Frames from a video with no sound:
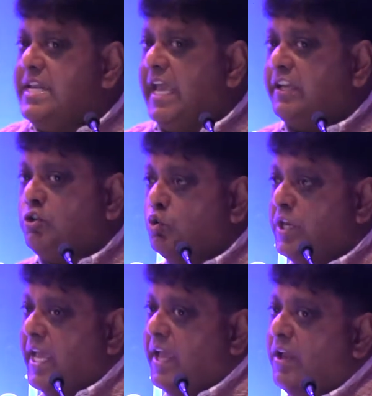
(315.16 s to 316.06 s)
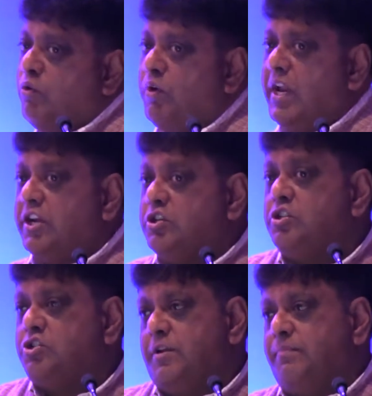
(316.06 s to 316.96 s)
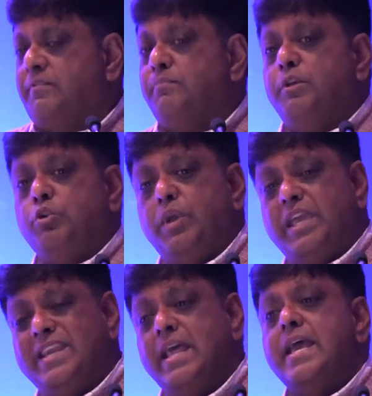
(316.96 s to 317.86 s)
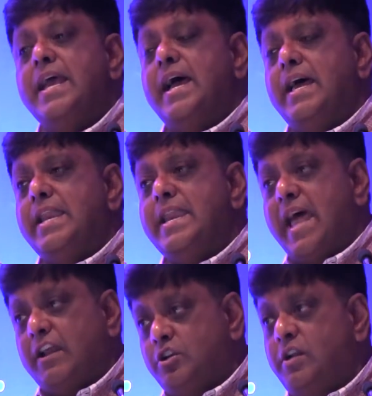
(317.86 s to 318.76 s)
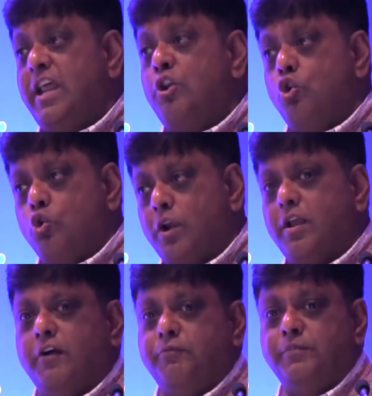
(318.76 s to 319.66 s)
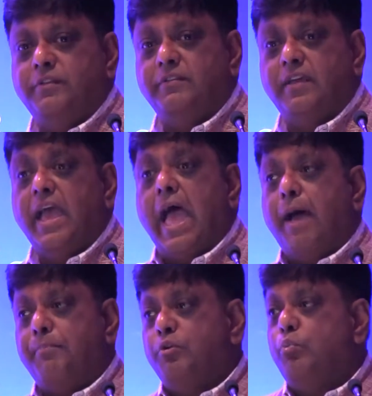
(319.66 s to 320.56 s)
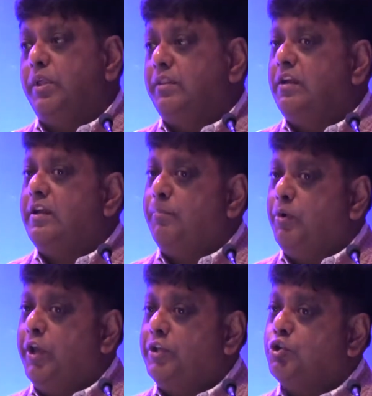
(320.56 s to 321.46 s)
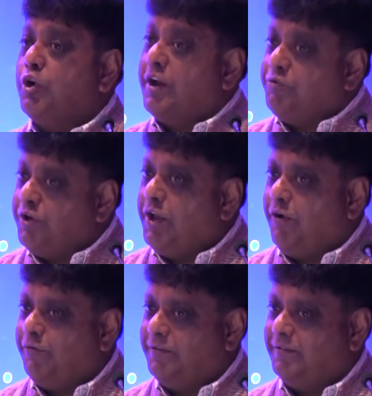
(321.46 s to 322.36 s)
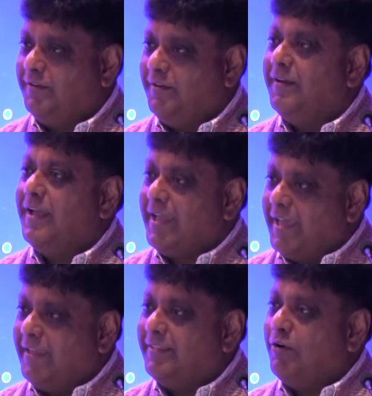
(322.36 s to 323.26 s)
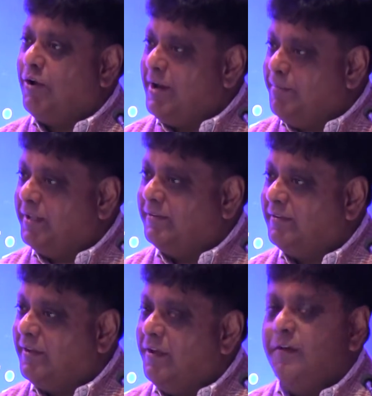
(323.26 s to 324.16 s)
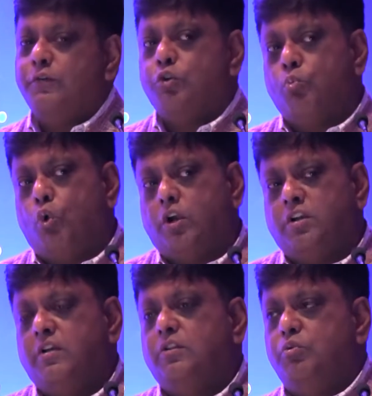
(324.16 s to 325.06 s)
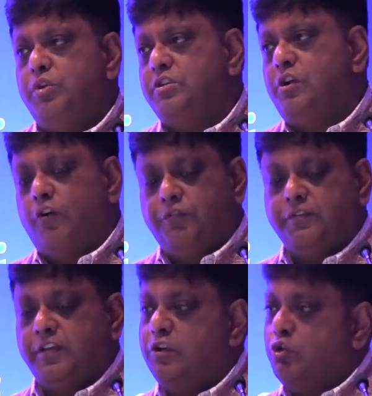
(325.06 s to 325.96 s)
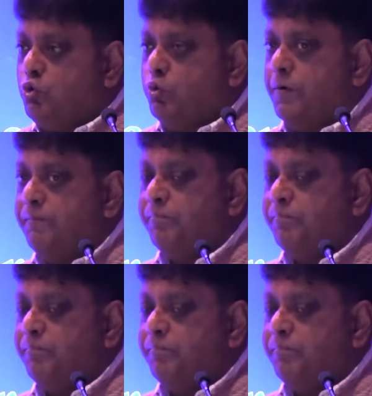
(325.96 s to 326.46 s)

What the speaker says: Day-to-day relationships between national and local governments happen with the WHO country office. Again, there are limits to what the regional office can do.